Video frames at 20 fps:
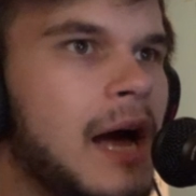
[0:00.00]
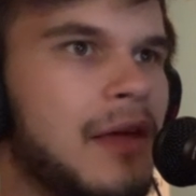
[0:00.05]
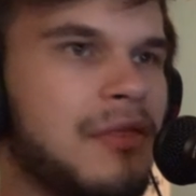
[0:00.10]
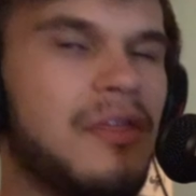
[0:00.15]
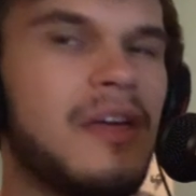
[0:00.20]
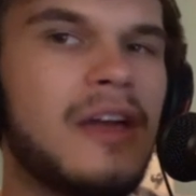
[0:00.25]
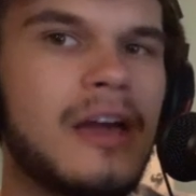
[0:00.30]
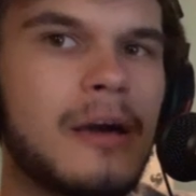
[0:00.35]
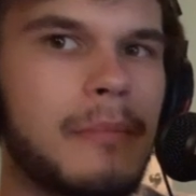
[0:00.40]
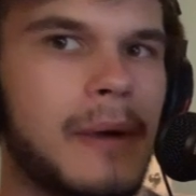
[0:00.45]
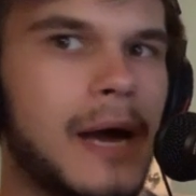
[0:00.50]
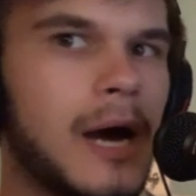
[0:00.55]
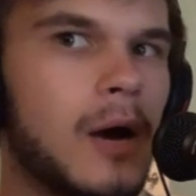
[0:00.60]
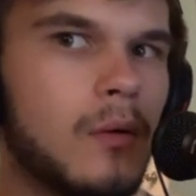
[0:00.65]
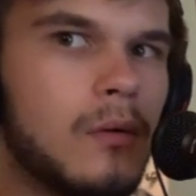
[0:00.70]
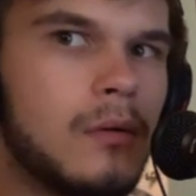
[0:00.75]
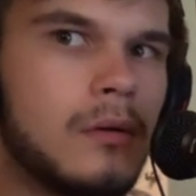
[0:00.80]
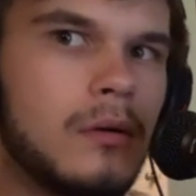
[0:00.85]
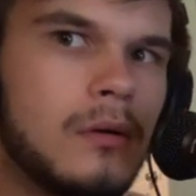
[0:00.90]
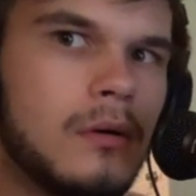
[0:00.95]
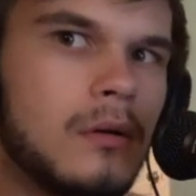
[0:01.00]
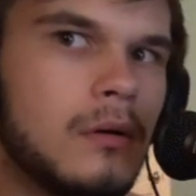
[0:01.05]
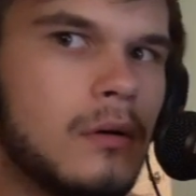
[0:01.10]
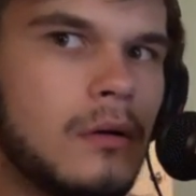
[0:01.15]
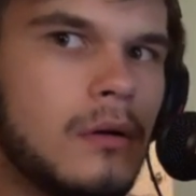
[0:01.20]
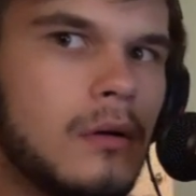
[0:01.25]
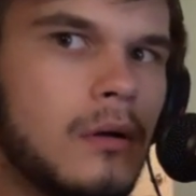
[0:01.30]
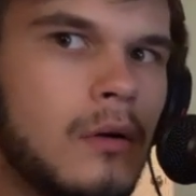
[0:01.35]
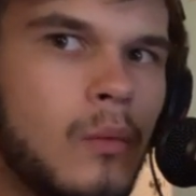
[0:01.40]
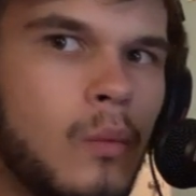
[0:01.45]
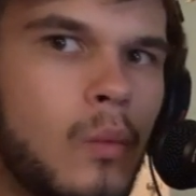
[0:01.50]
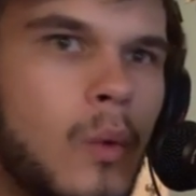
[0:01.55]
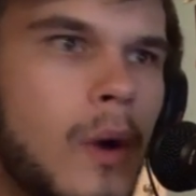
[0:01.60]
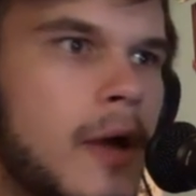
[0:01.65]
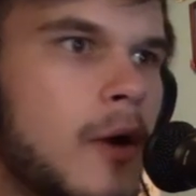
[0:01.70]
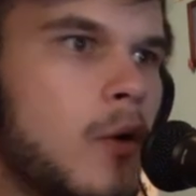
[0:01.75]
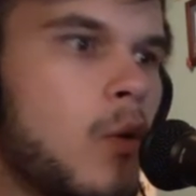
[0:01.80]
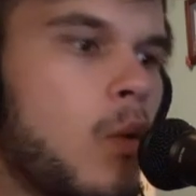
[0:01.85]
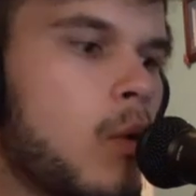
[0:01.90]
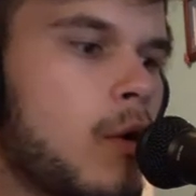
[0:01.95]
think about
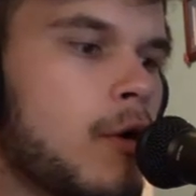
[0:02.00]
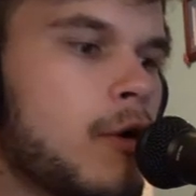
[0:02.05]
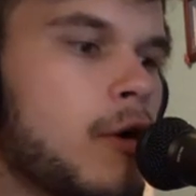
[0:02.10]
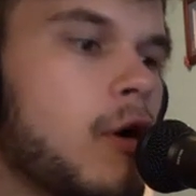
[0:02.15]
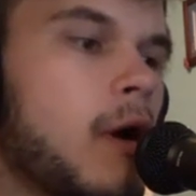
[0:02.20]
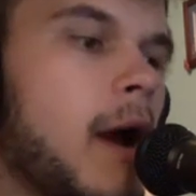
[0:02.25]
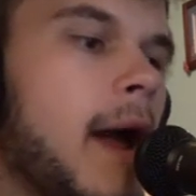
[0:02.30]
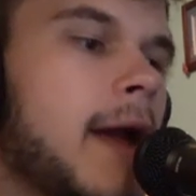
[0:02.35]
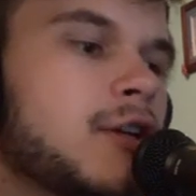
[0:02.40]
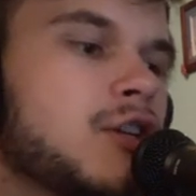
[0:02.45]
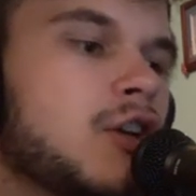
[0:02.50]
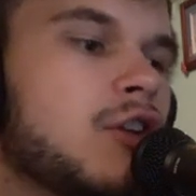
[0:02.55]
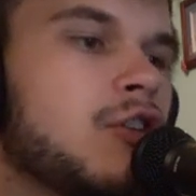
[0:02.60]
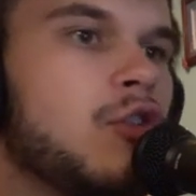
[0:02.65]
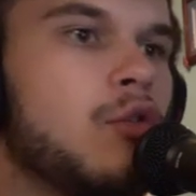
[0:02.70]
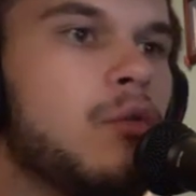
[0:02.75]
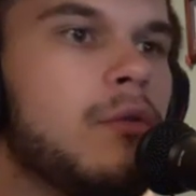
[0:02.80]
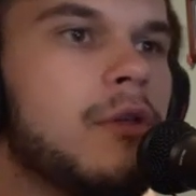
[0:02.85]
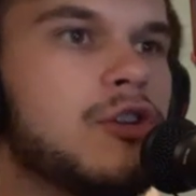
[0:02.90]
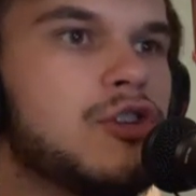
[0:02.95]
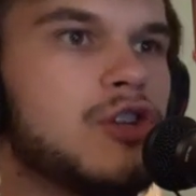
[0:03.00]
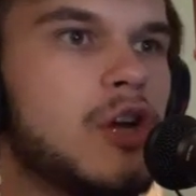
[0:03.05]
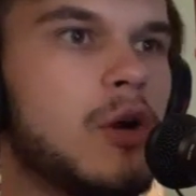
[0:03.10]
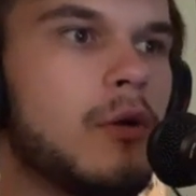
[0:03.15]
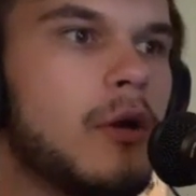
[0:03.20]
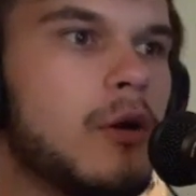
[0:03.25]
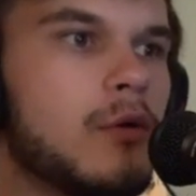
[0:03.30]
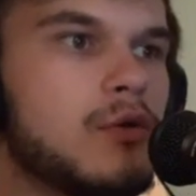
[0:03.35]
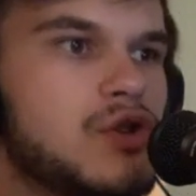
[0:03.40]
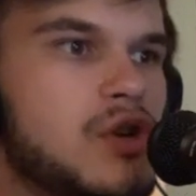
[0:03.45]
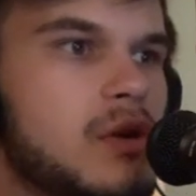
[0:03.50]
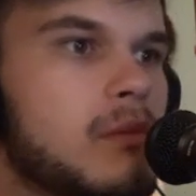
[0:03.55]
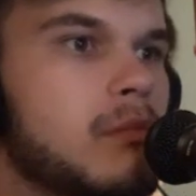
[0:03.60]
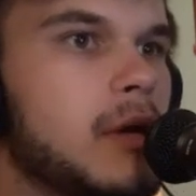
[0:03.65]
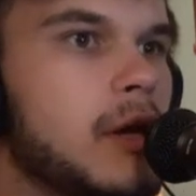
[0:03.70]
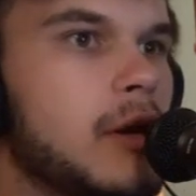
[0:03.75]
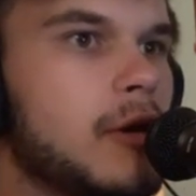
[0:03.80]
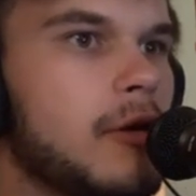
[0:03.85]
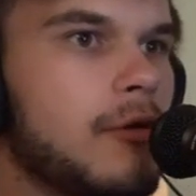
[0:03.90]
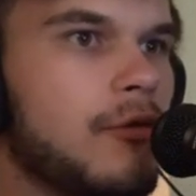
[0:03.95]
what order I should do the Johto gym
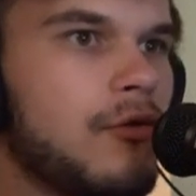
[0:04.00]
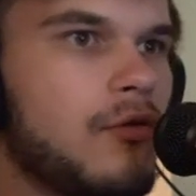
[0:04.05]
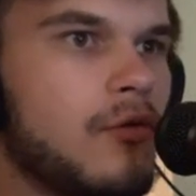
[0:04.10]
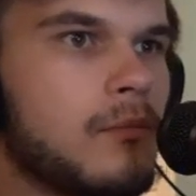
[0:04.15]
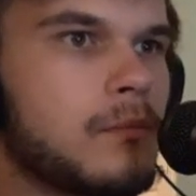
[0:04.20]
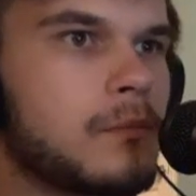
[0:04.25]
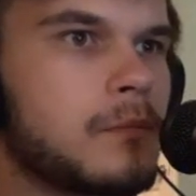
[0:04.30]
leaders.